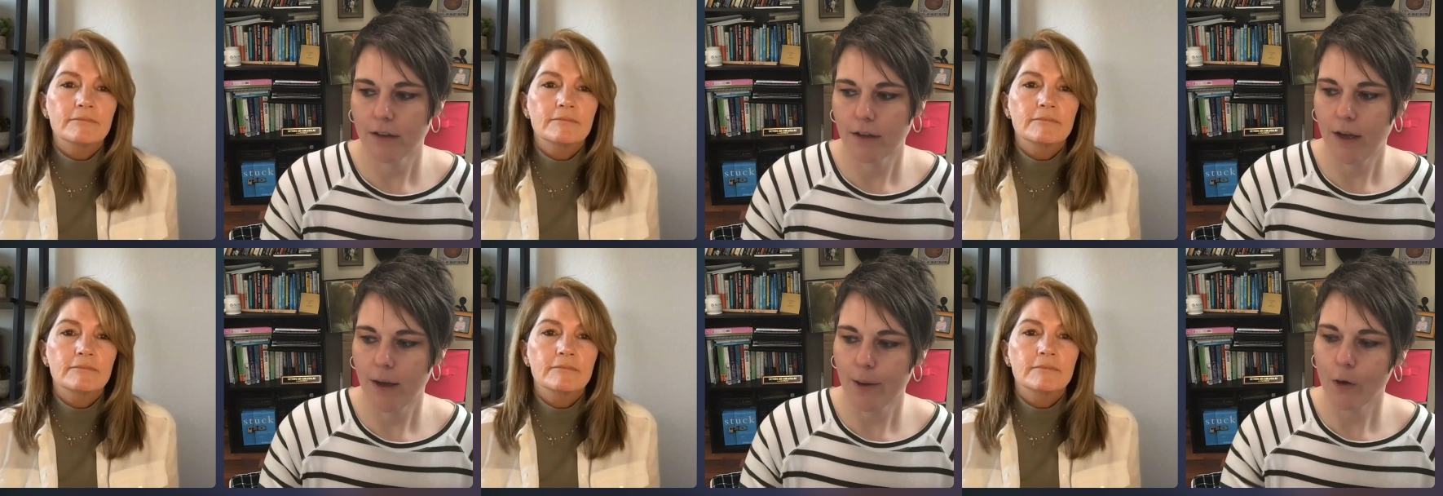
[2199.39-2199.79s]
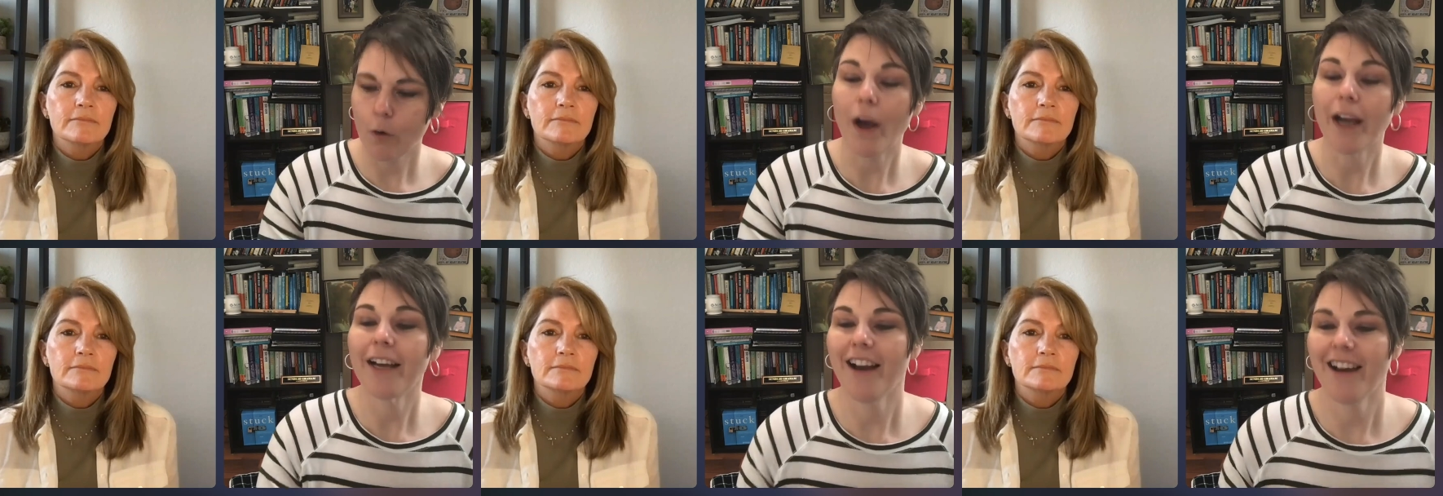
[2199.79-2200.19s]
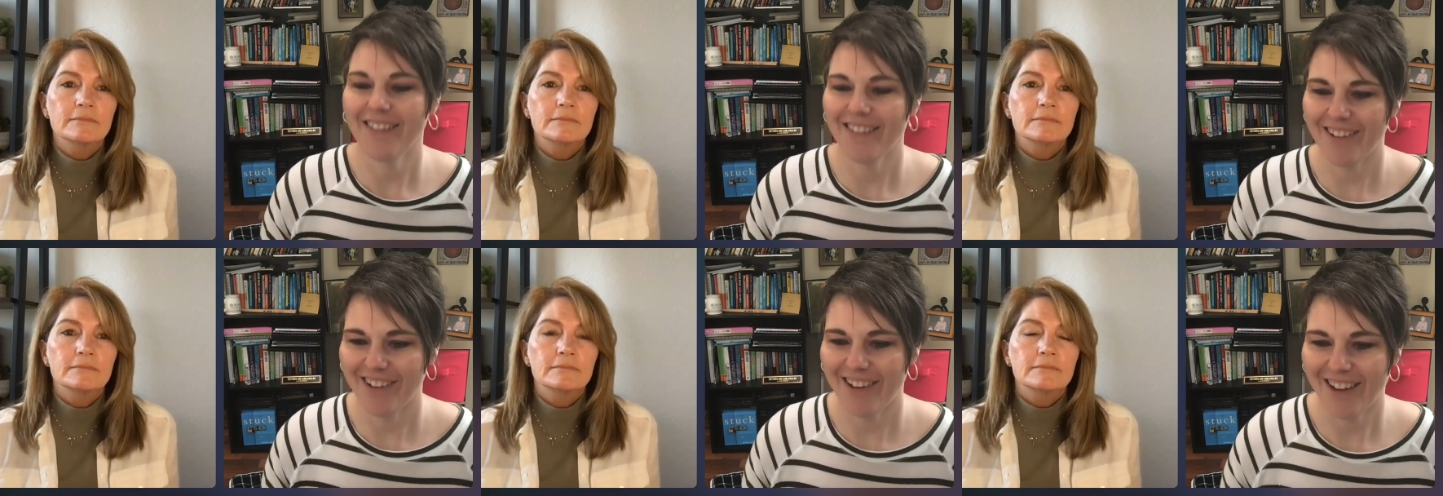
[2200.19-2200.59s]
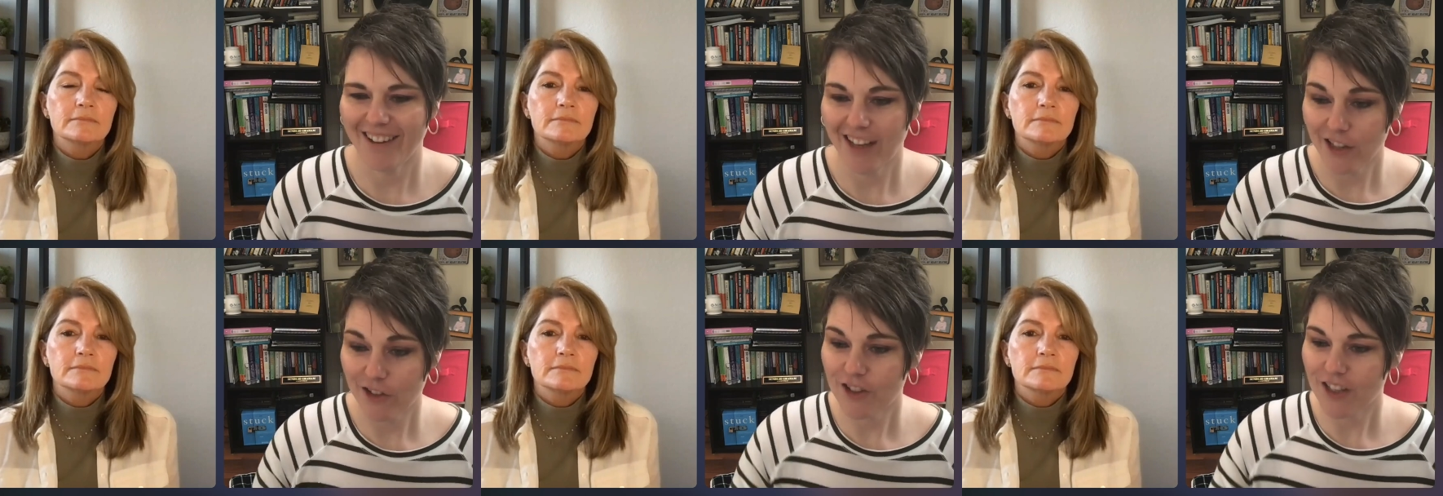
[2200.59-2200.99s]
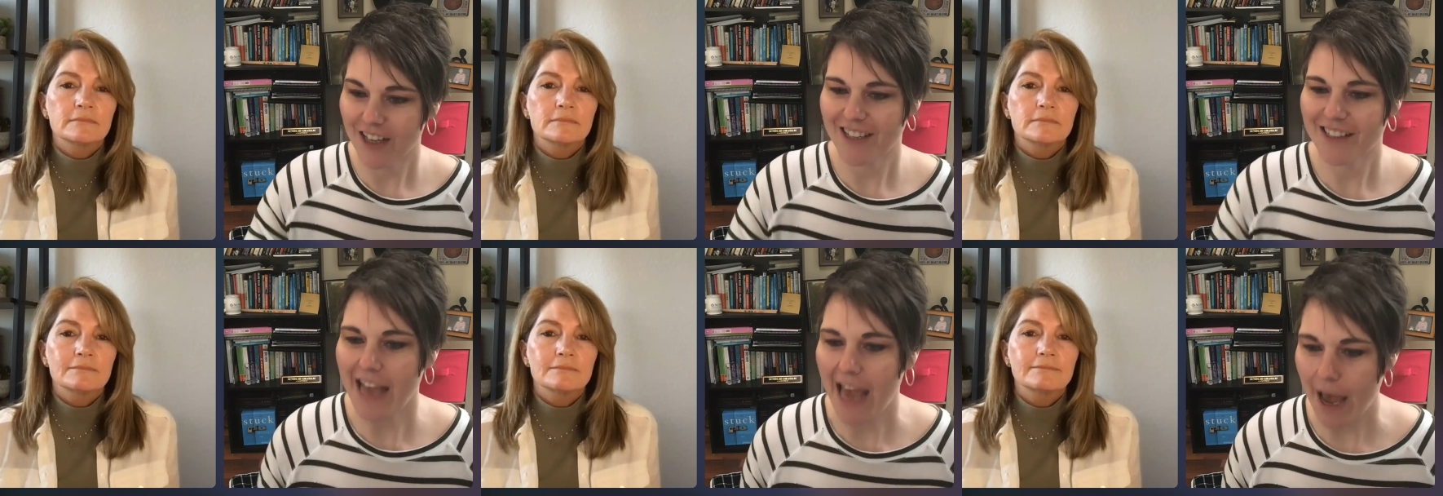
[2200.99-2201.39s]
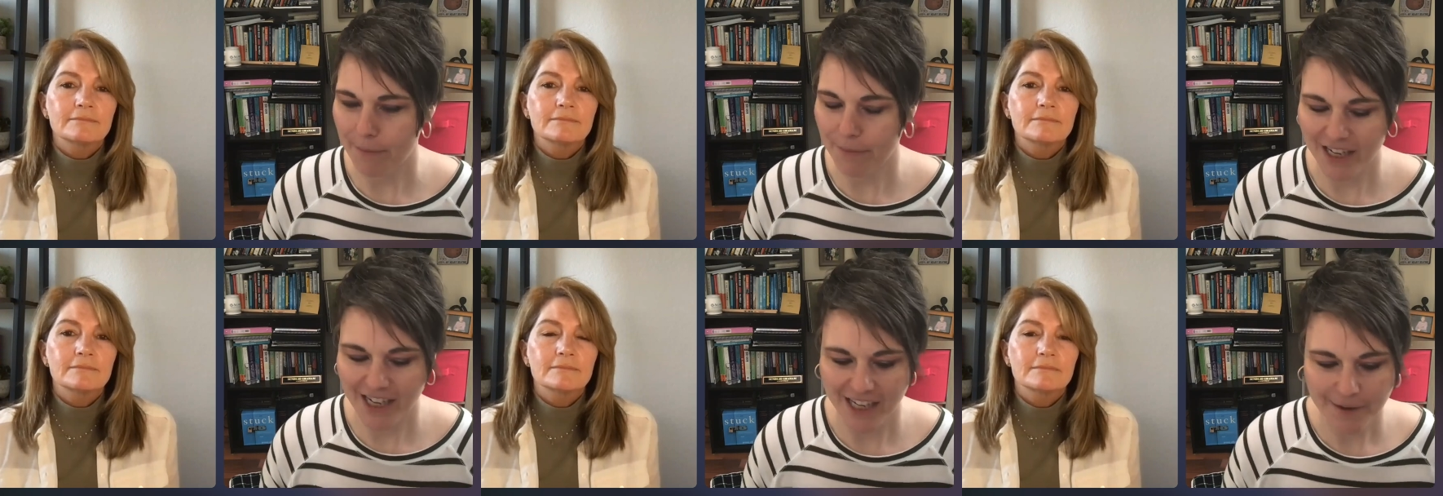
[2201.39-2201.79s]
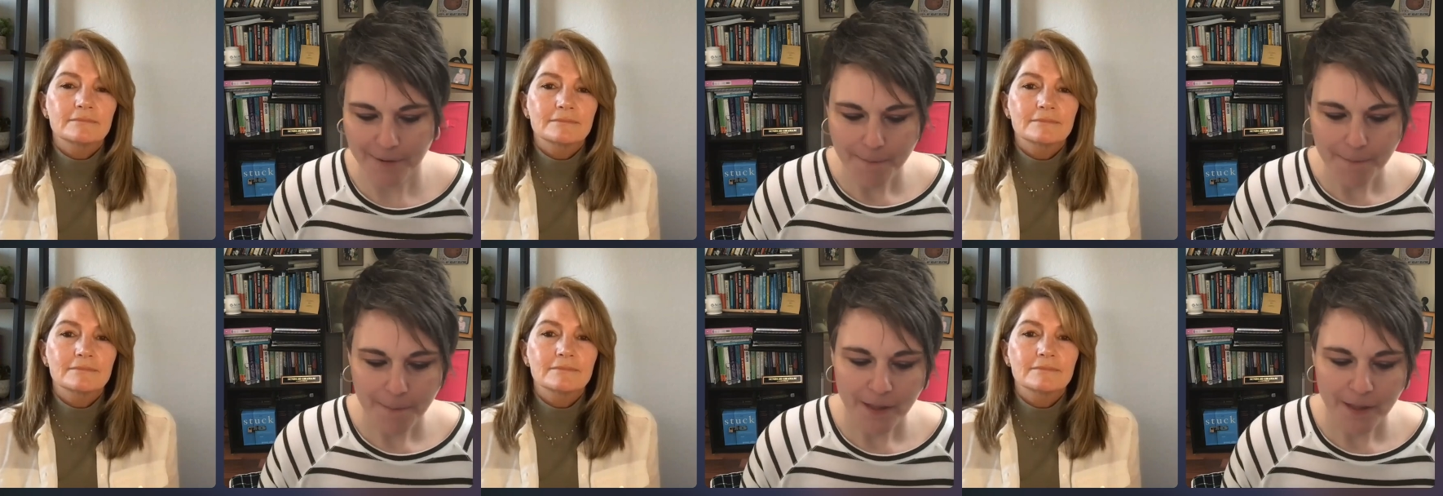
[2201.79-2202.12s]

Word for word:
Speaker 1: uh, quite gotten there yet. Like you said, it's happening.